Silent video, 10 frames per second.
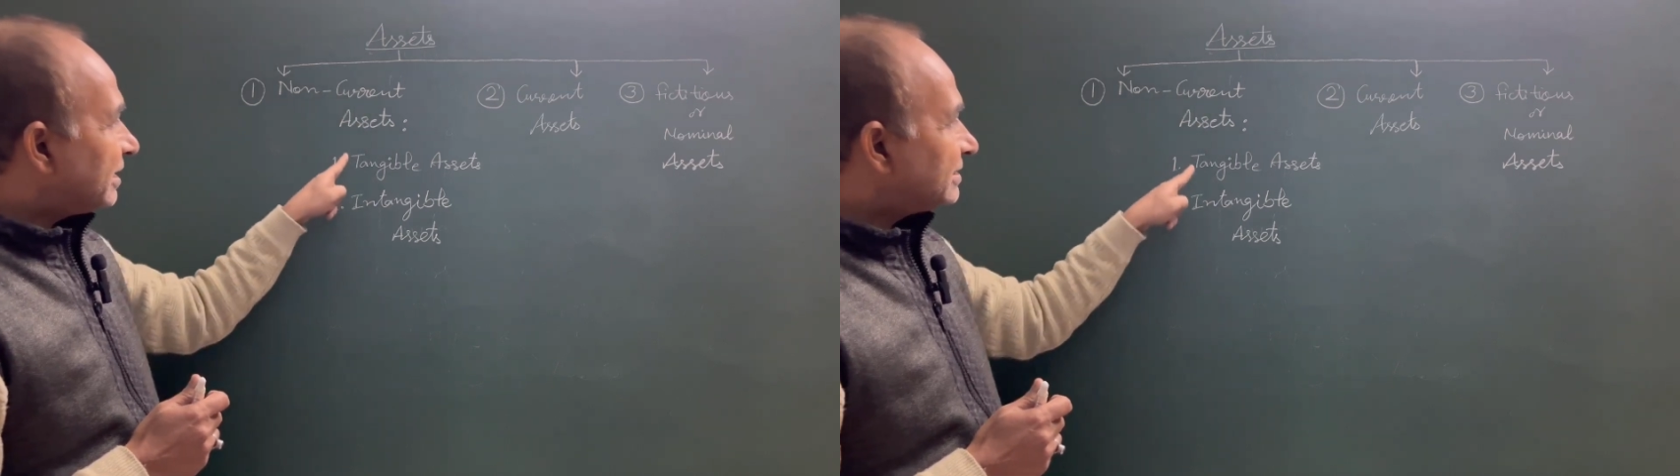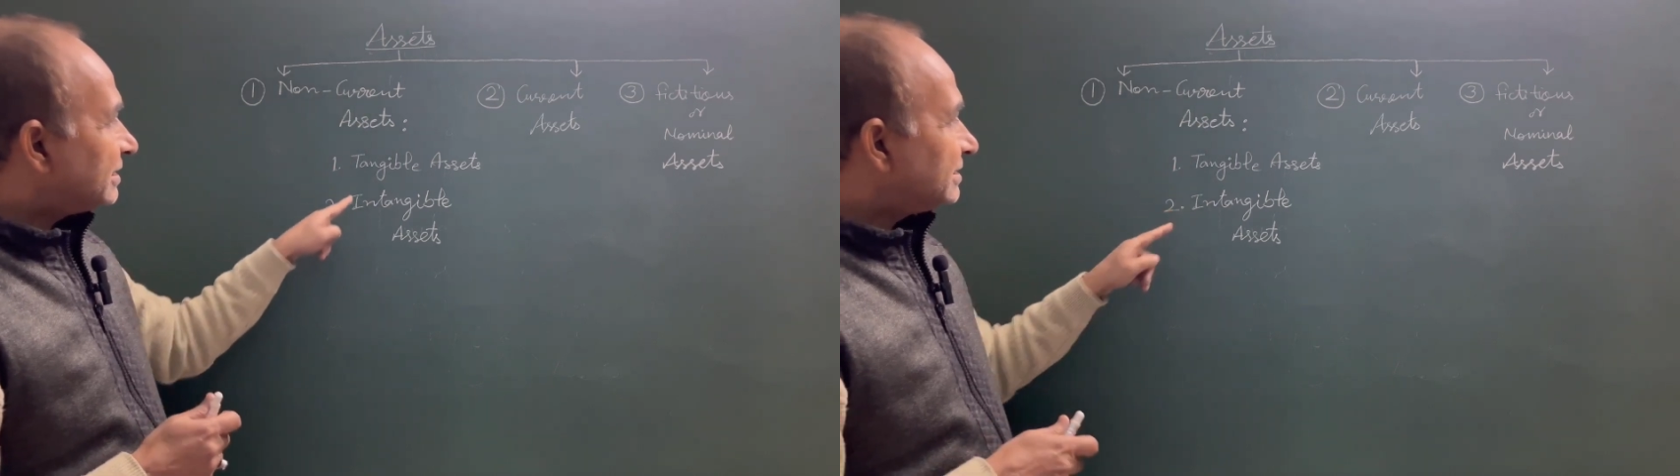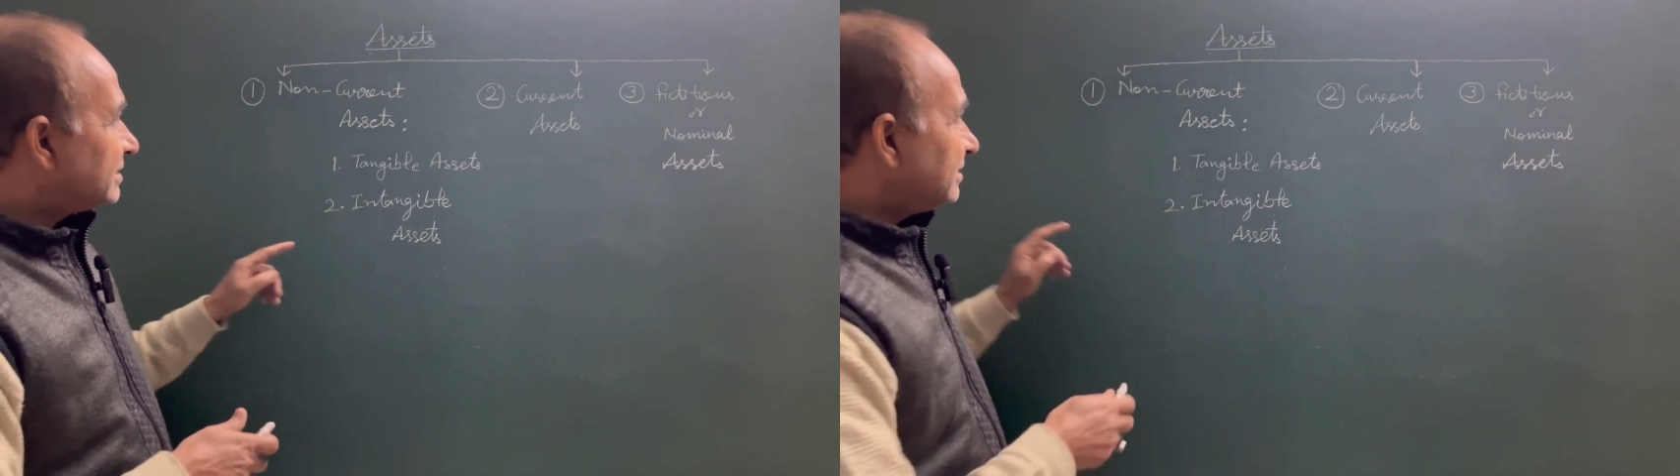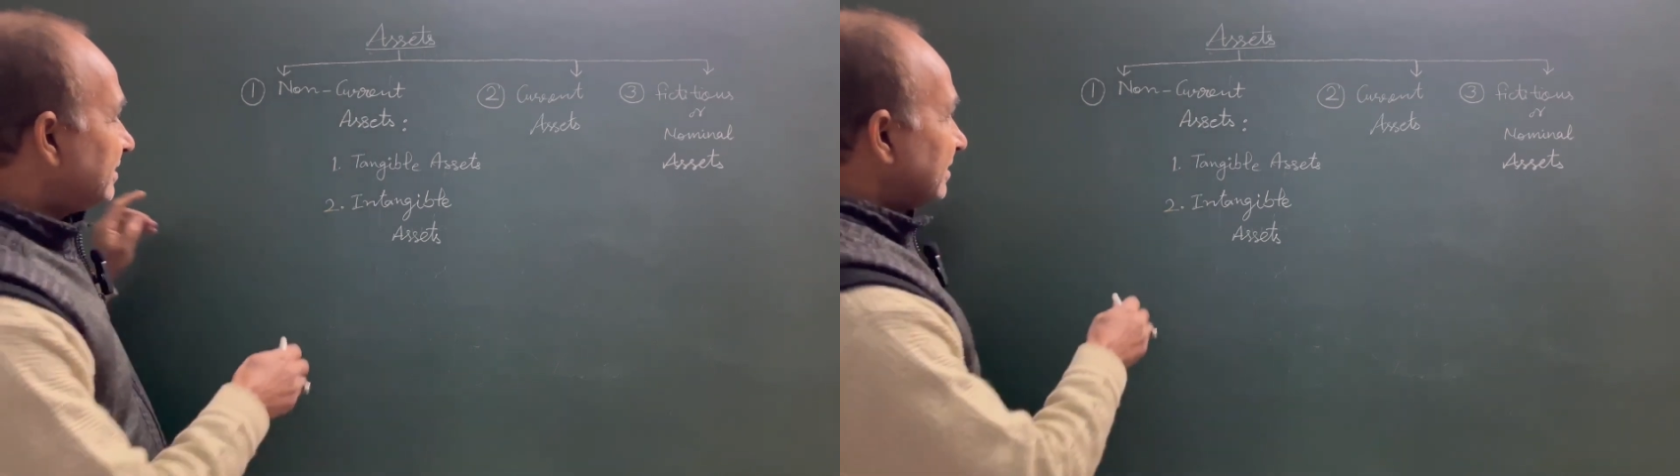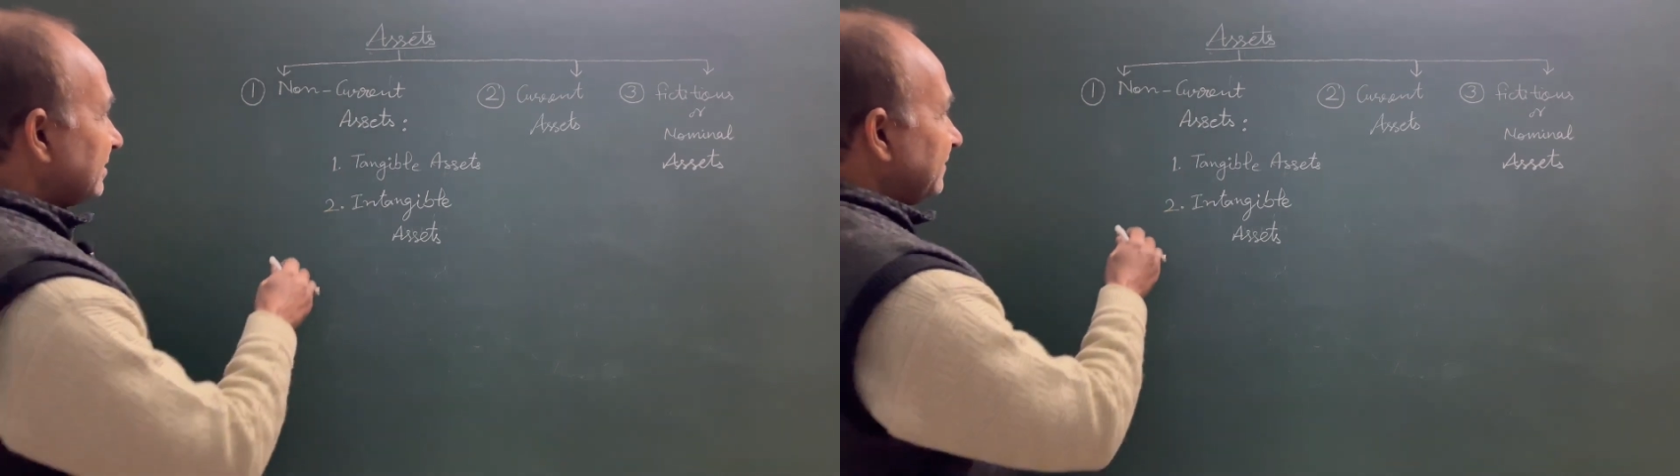assets.
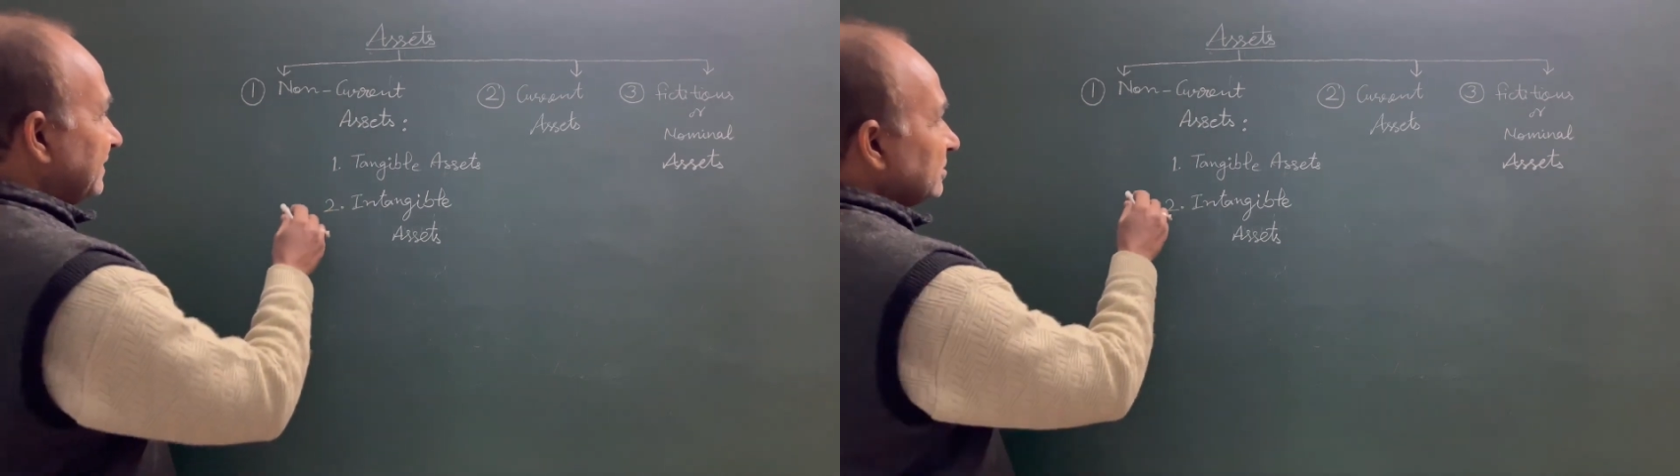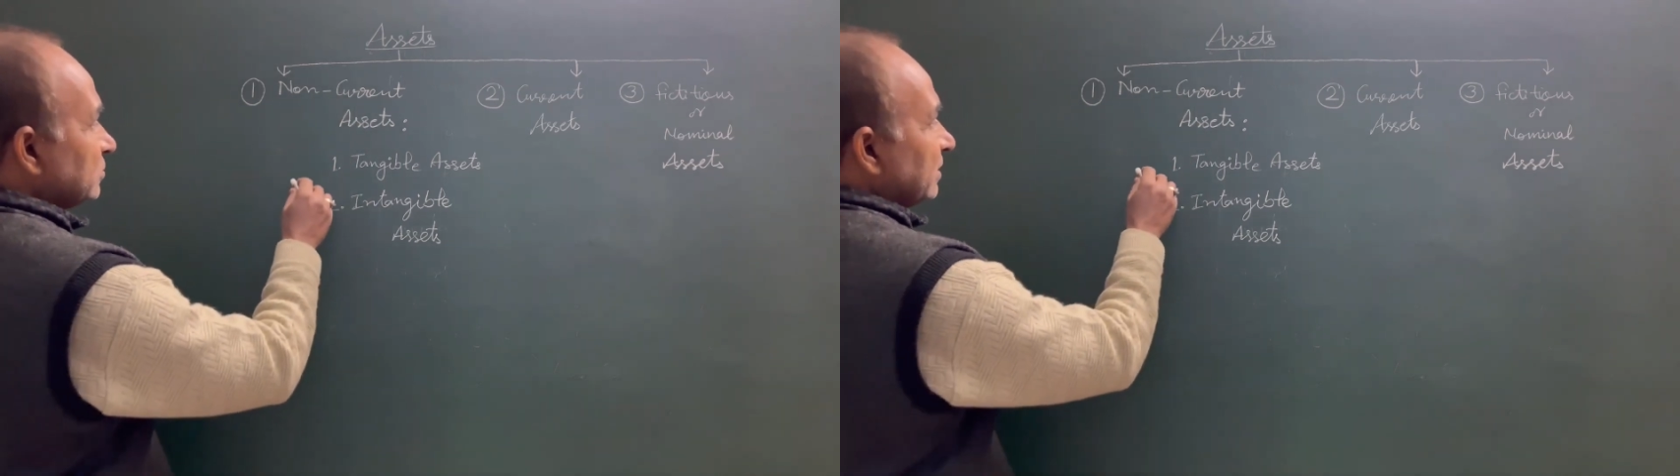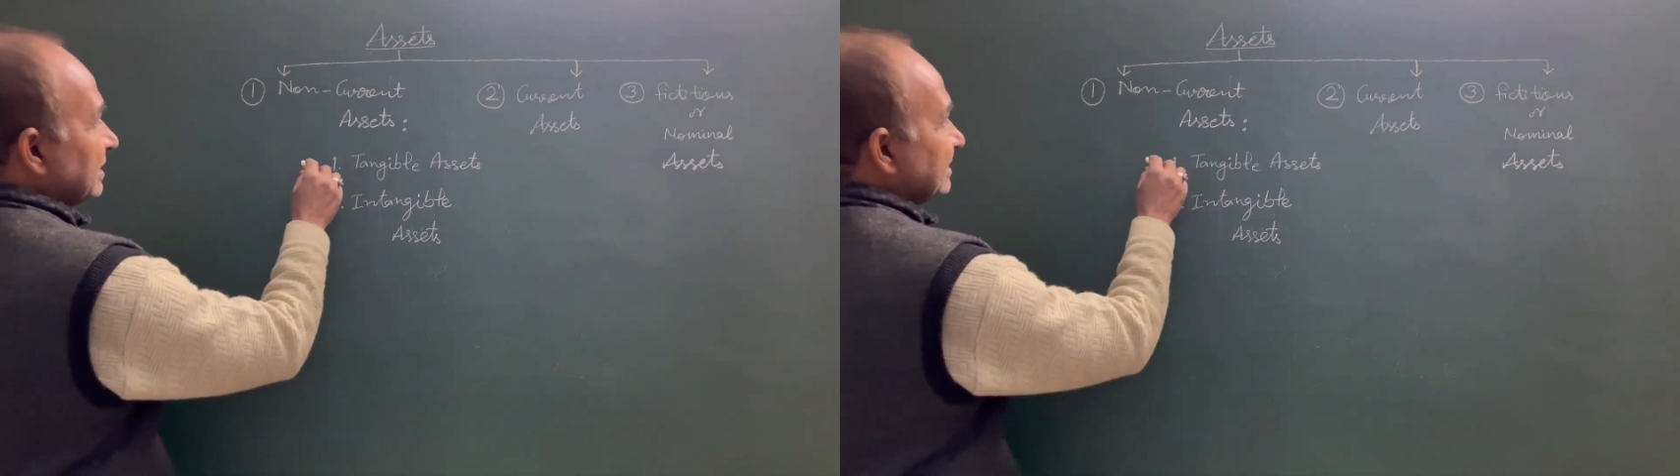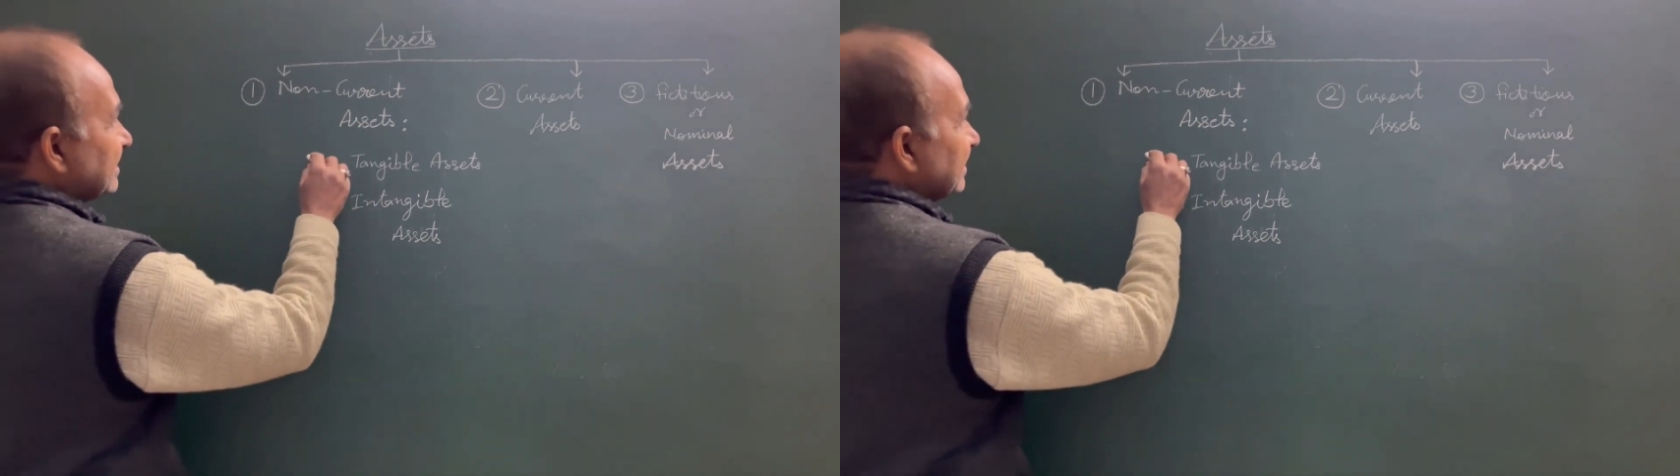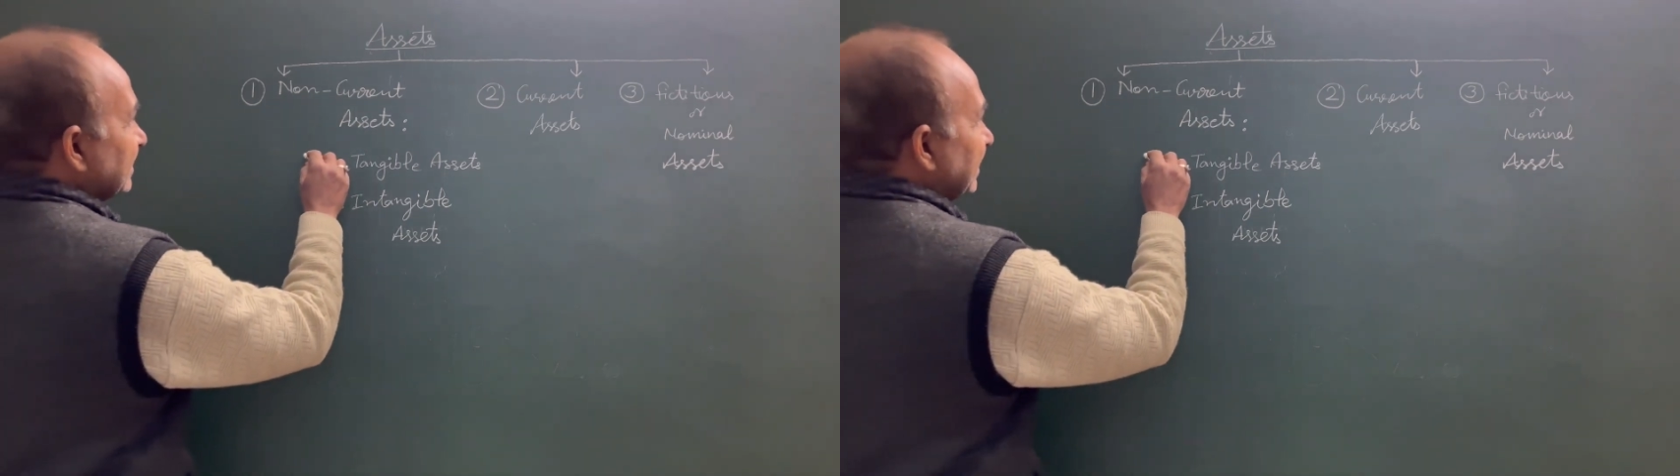The first one is